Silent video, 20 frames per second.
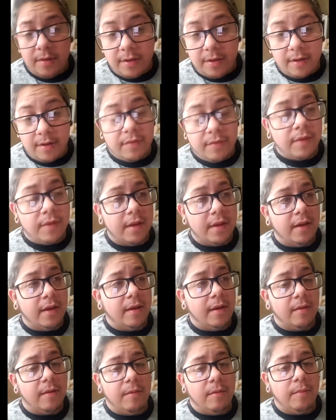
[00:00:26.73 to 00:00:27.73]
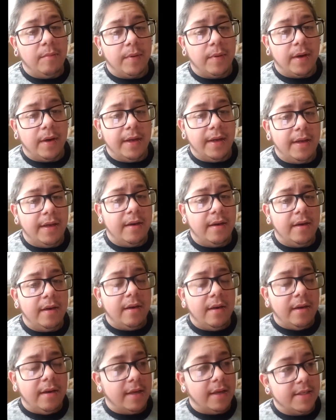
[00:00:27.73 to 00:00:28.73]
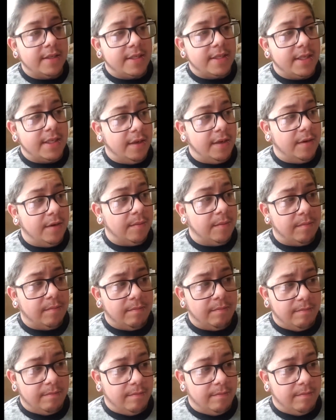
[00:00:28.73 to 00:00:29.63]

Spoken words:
thankfully, but has seen,